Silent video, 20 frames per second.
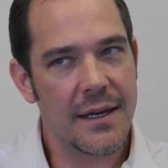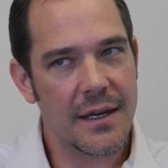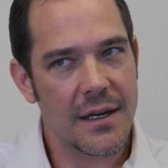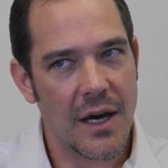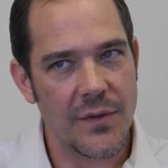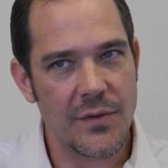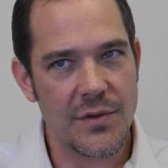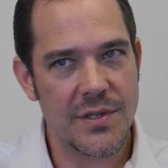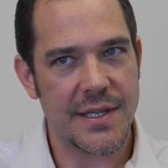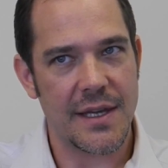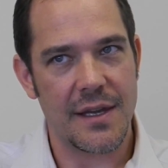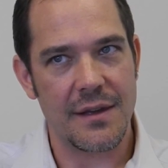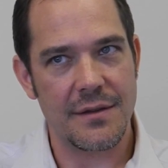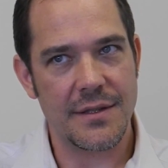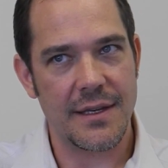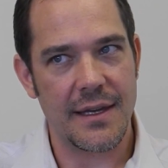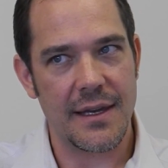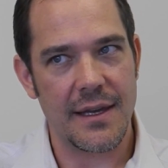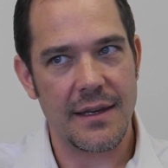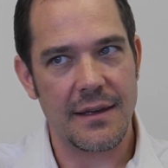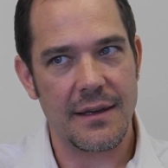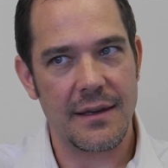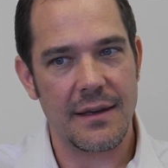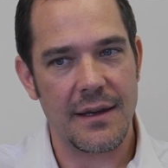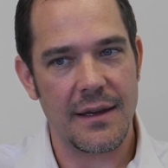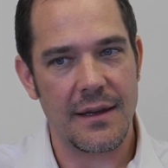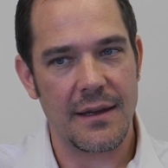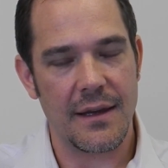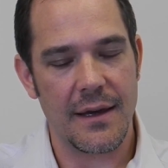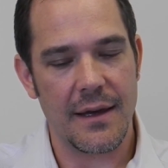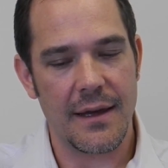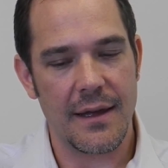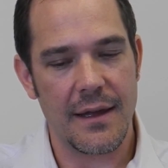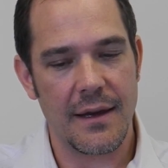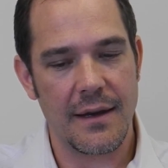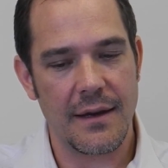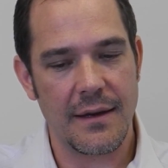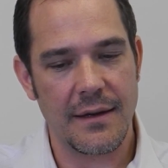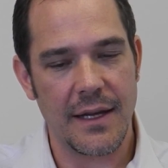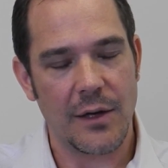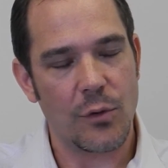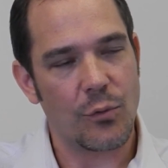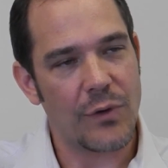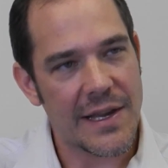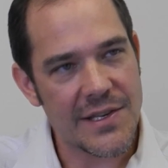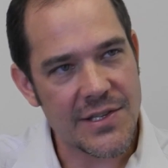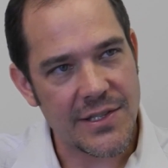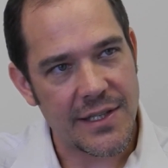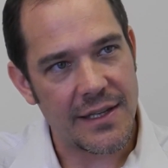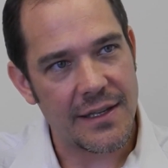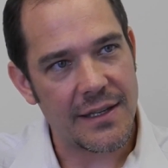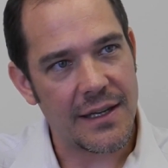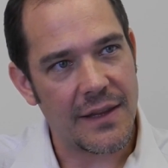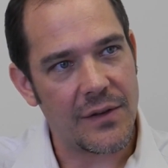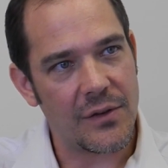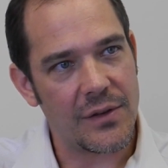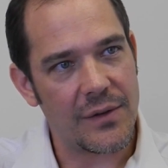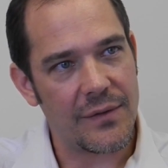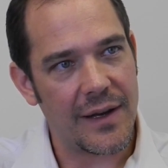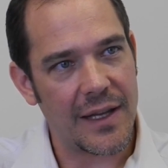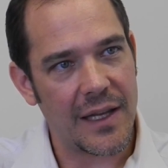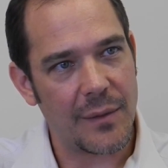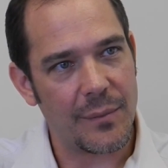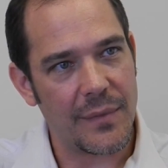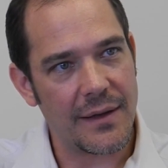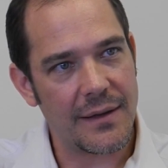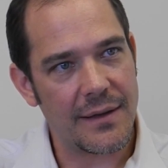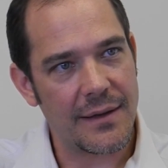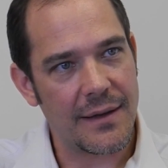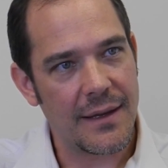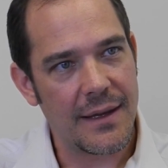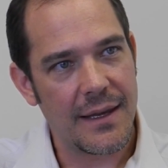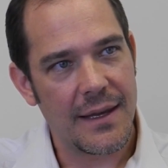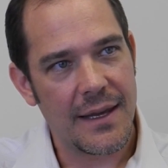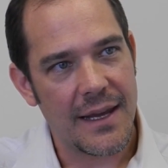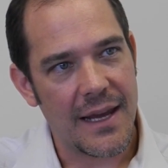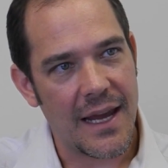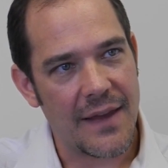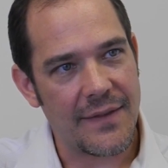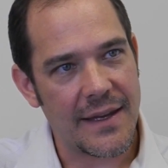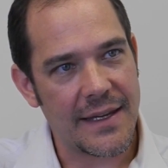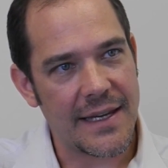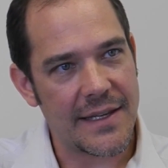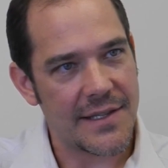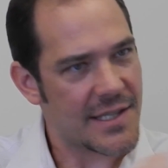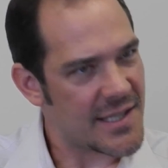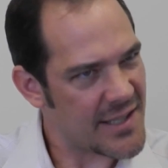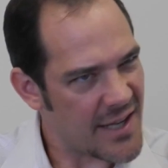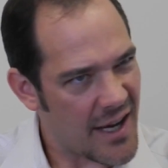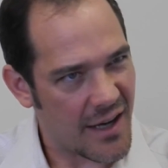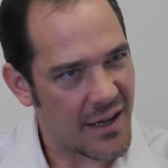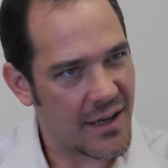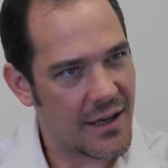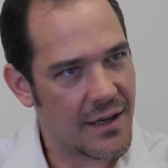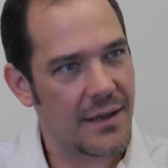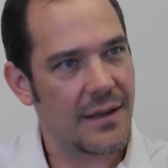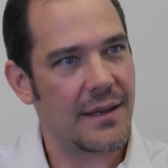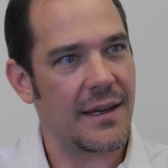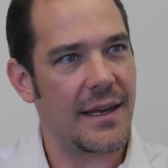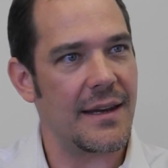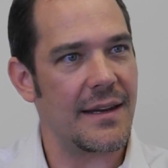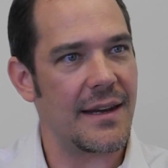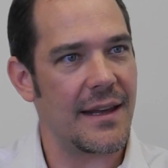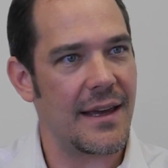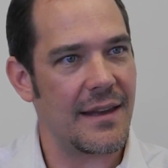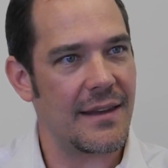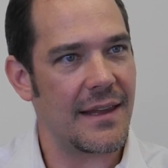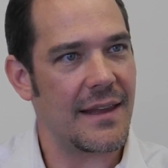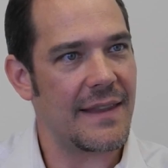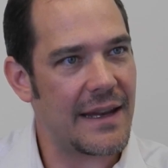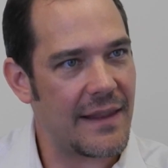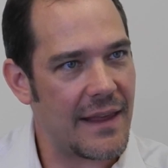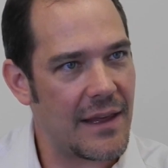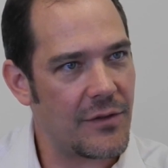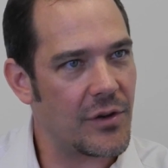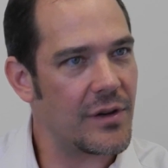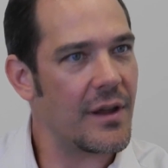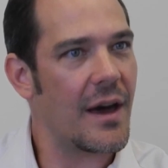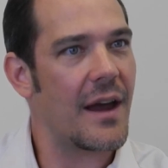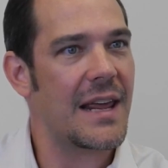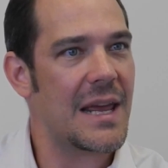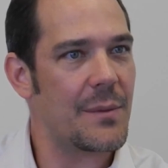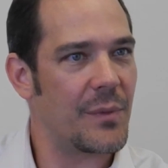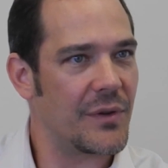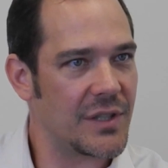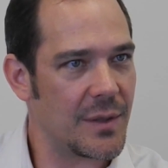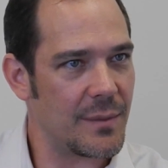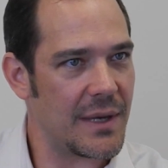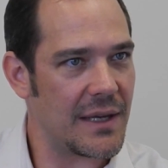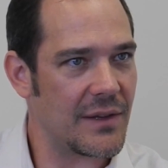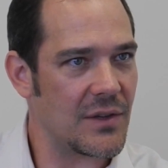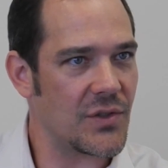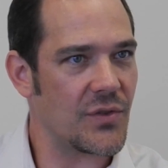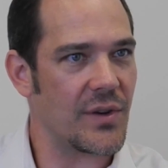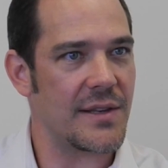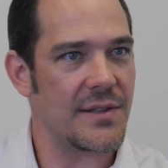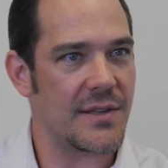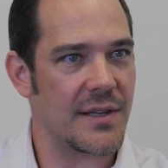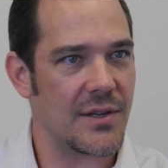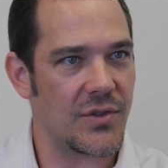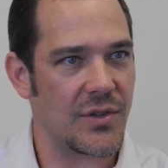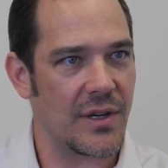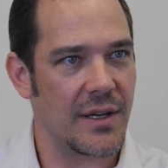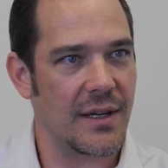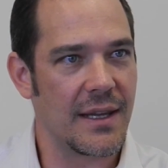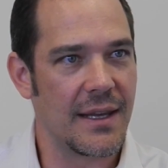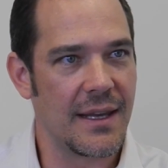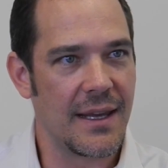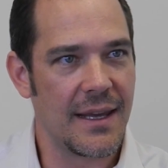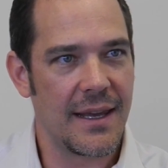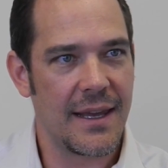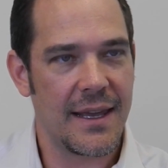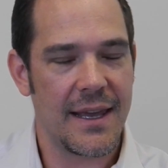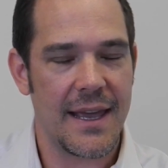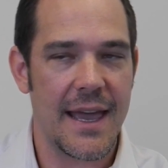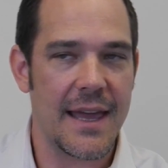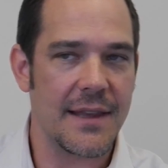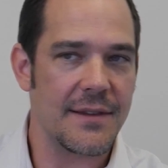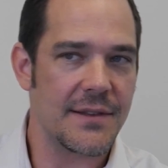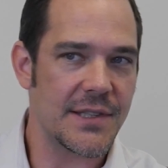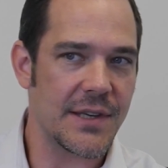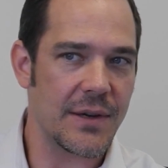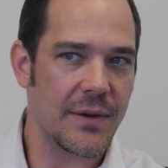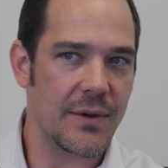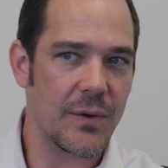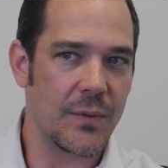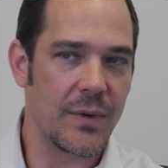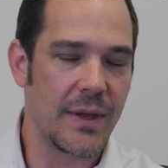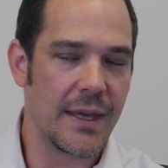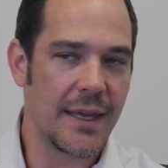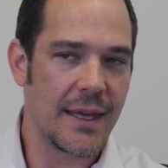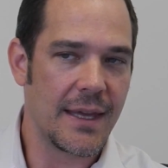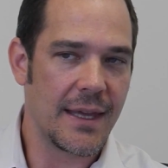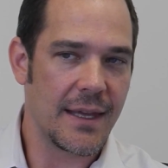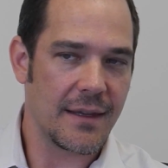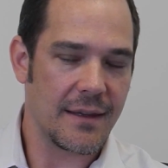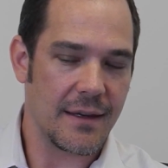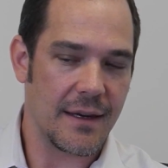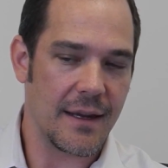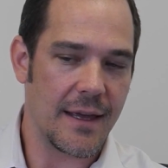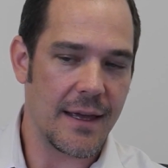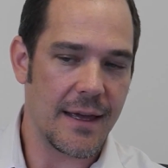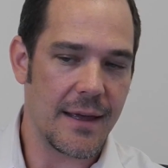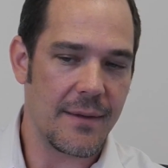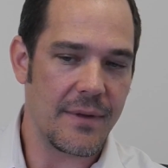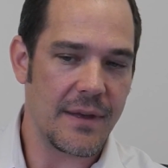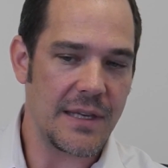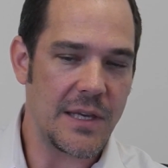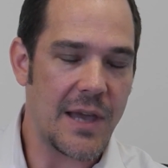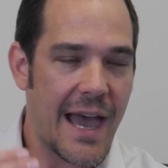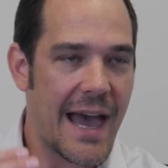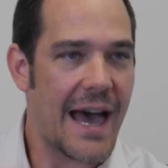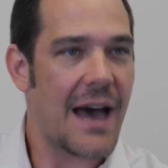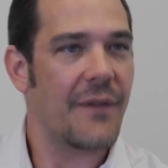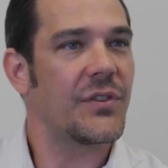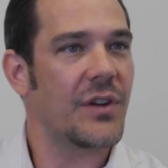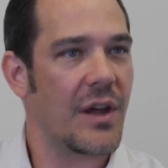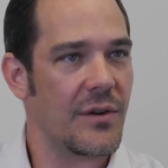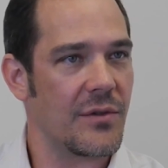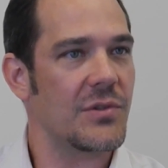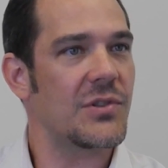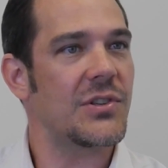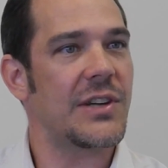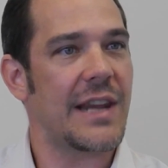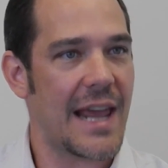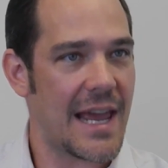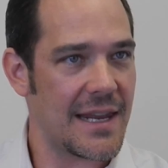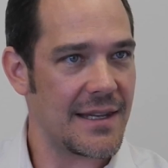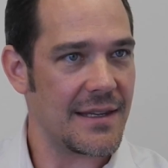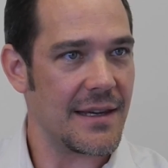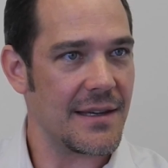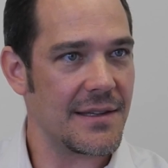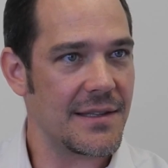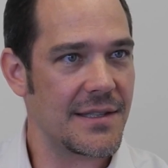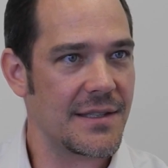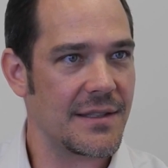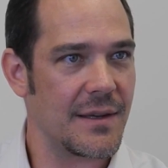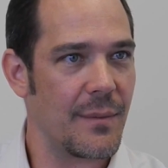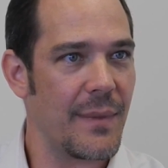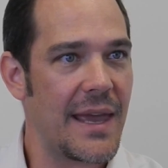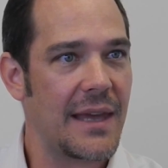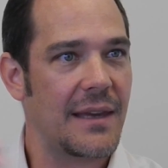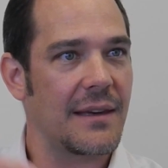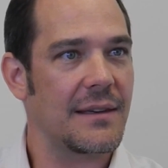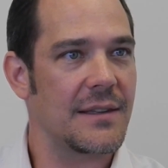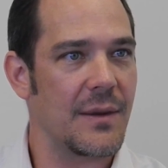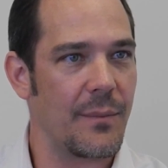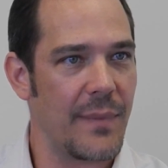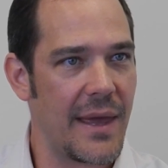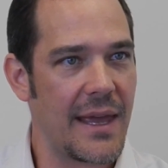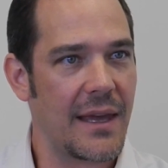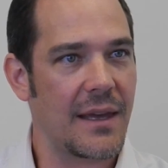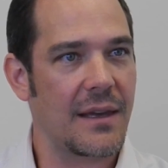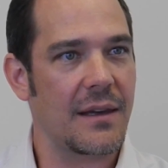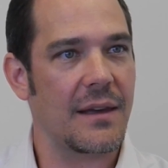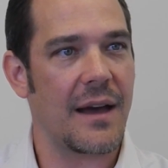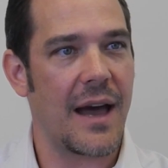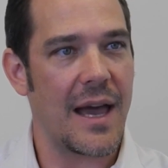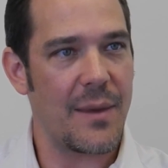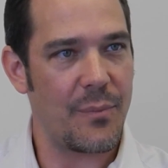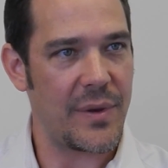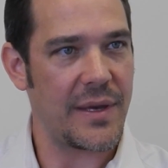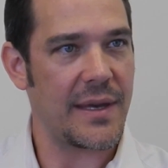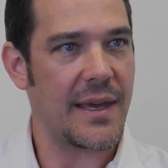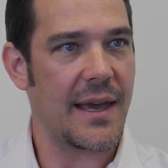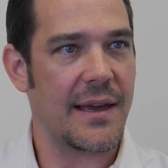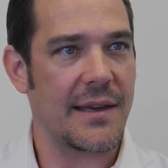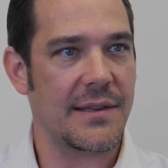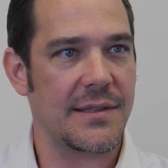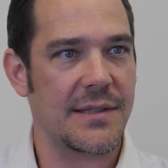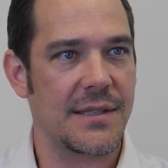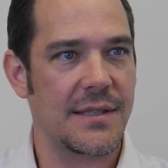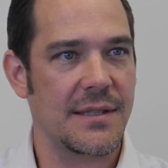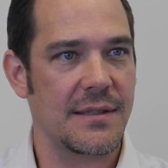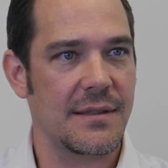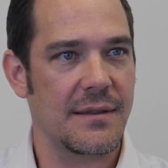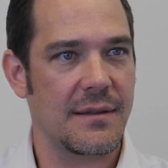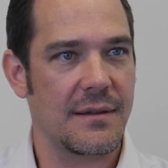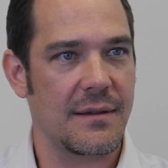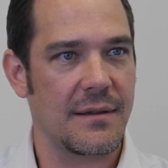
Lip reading: Other cells get arrested in their development, and they get stuck, and they're not able to make the transition, and so you have to understand this to make IPS